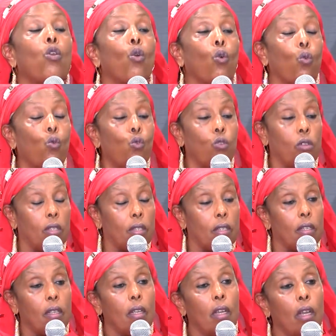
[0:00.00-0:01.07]
your
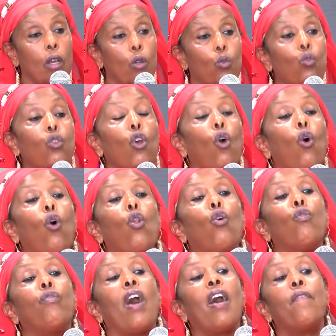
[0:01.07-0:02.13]
goods to the whole
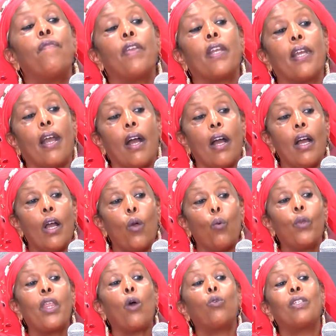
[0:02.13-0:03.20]
of Africa
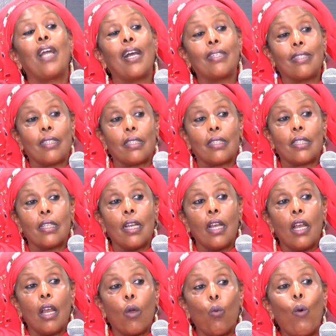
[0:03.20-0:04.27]
without taxes.
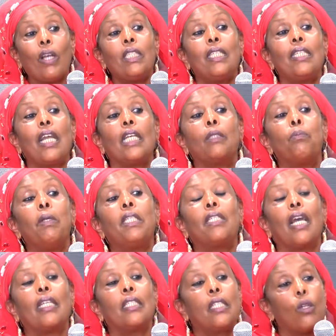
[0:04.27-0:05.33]
Once it has been
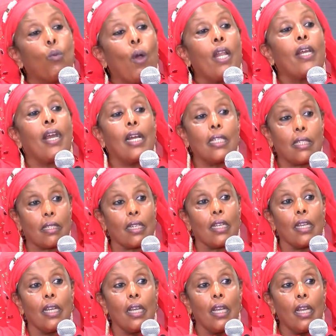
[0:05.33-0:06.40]
taxed in one country,
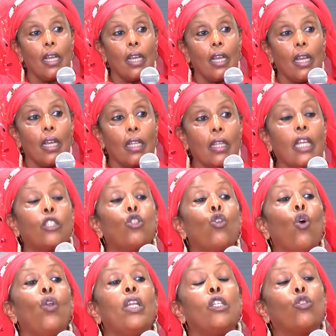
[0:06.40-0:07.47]
there's
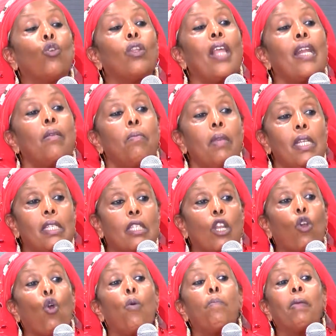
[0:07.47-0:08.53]
no need. So that means the
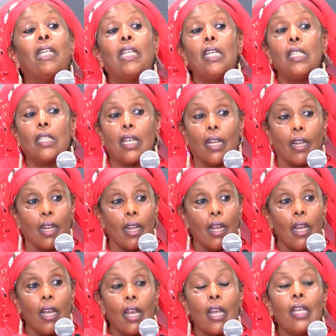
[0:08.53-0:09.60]
competition
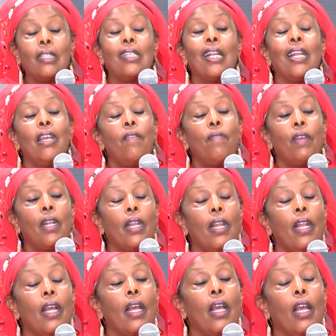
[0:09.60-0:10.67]
is leaving
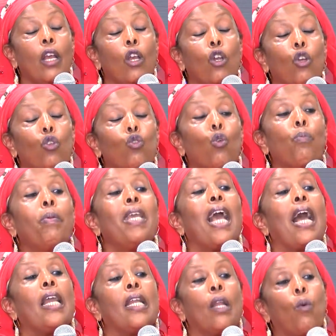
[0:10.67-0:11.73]
to be
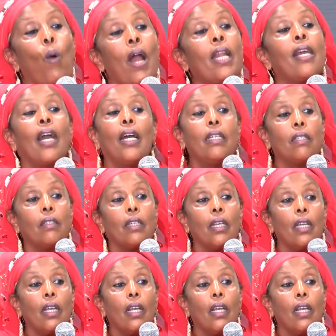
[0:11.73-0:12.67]
in one country.